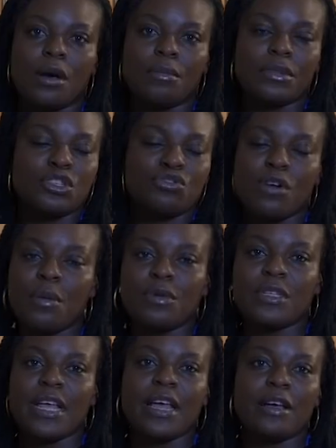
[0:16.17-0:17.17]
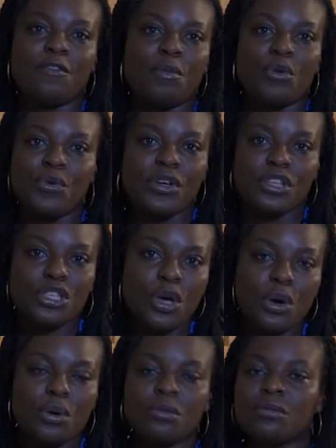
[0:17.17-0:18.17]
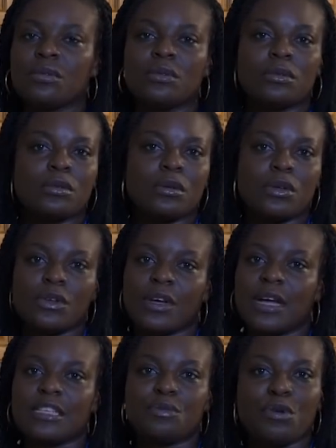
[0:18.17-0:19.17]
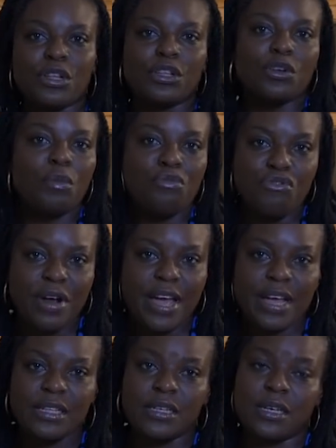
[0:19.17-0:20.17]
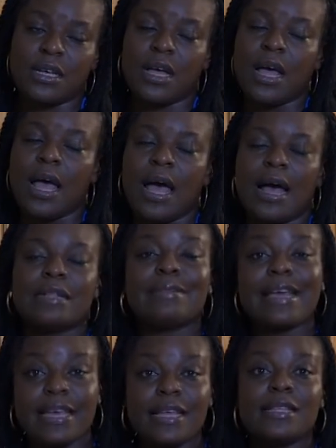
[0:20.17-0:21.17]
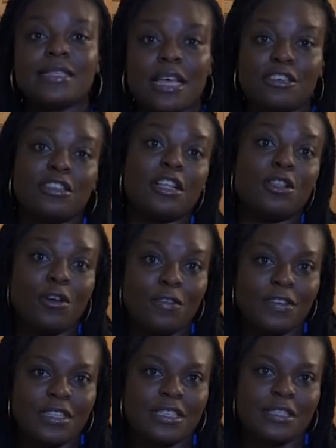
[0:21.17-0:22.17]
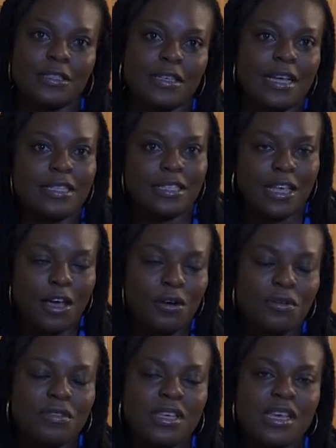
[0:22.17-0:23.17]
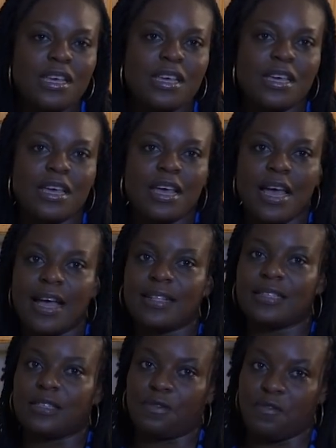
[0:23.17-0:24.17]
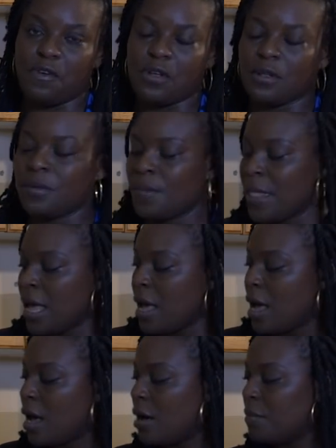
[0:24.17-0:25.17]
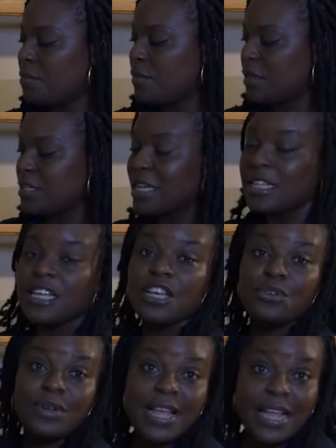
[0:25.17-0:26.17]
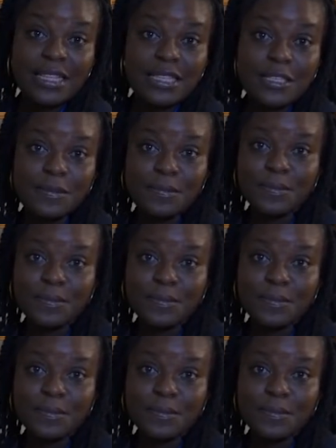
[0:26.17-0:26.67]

scrambled egg for burritos. You can spread it on your bread, and my kids actually love it. It's healthy and it's fun. These are the ingredients.